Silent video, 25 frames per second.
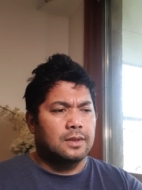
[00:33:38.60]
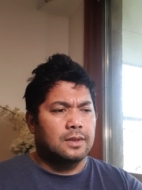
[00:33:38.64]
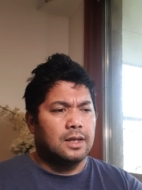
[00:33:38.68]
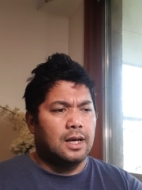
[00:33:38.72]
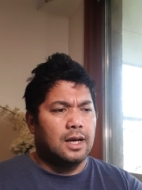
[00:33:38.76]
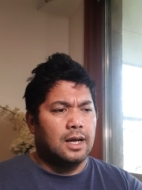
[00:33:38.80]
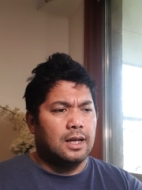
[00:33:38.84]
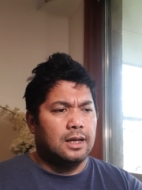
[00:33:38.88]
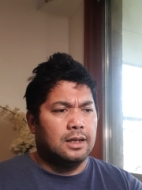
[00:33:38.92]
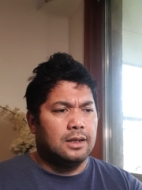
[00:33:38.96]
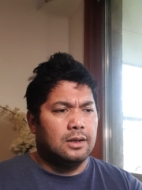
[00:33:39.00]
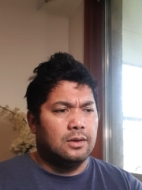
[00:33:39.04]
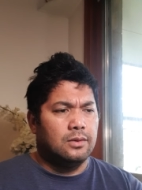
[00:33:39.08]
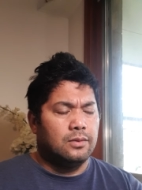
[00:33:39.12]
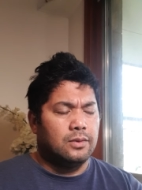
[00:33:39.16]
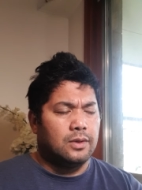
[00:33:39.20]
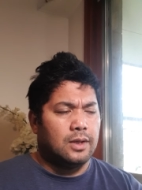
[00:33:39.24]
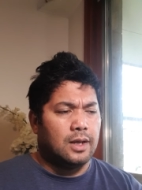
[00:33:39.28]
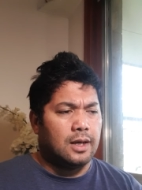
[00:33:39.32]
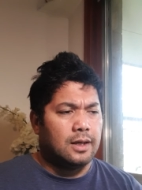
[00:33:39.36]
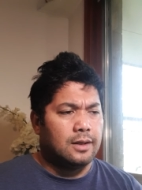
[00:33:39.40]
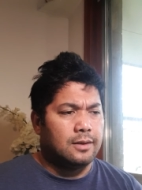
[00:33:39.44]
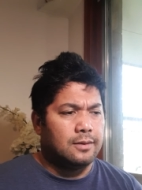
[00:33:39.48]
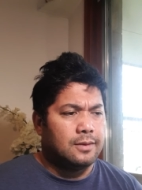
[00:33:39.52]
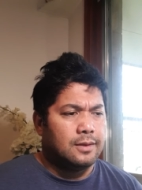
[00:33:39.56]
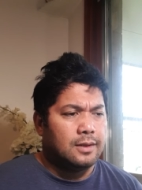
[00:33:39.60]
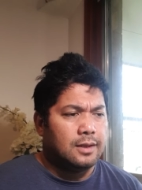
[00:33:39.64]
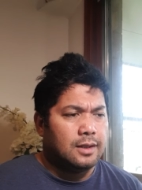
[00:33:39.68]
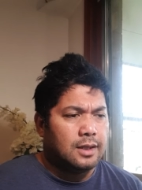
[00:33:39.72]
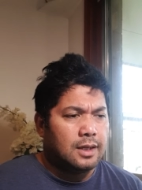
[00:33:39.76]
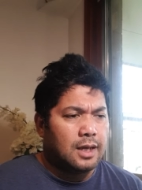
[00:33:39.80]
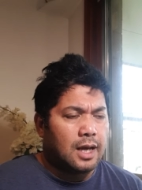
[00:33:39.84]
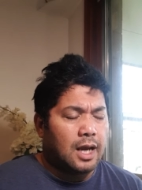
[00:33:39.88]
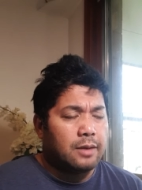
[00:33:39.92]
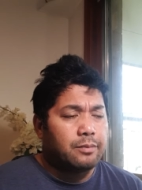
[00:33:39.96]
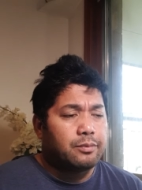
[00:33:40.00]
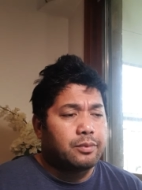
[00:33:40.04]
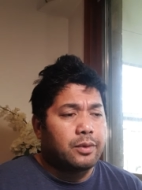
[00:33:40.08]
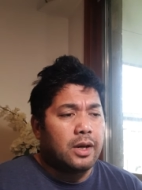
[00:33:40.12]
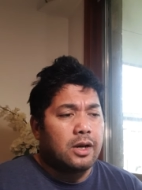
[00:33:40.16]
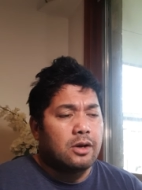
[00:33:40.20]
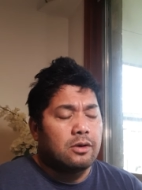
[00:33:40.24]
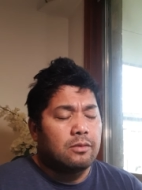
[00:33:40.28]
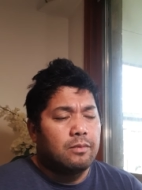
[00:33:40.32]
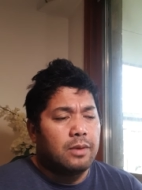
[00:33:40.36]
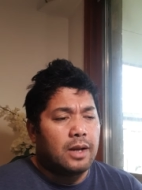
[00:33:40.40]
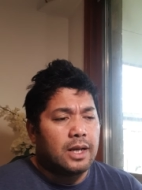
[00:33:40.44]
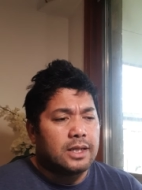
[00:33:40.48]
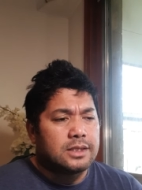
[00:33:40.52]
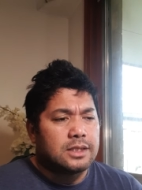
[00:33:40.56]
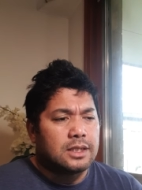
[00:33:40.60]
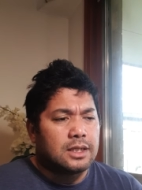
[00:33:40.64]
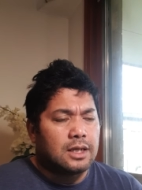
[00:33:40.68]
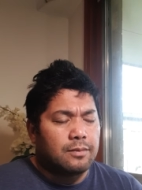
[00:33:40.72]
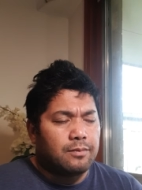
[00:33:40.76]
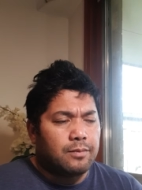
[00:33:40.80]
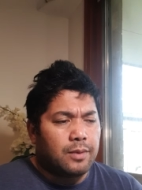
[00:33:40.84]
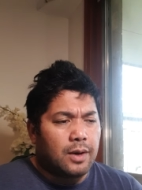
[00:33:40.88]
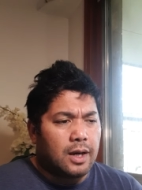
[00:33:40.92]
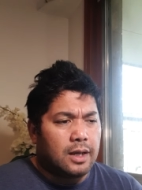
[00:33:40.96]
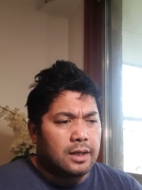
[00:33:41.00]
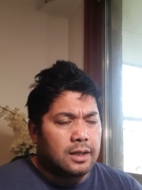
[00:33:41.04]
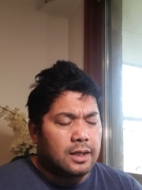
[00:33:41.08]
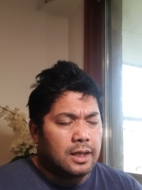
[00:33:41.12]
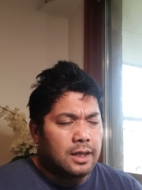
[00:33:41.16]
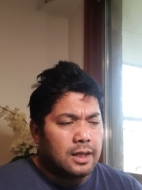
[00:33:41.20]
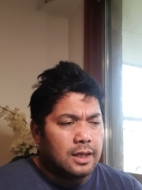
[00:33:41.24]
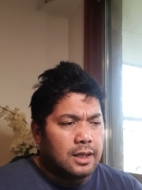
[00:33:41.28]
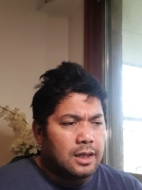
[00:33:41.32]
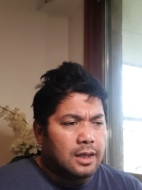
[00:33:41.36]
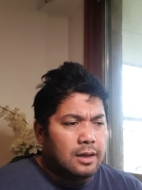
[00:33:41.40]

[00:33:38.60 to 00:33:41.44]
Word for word: Hallelujah. I pray your blessing upon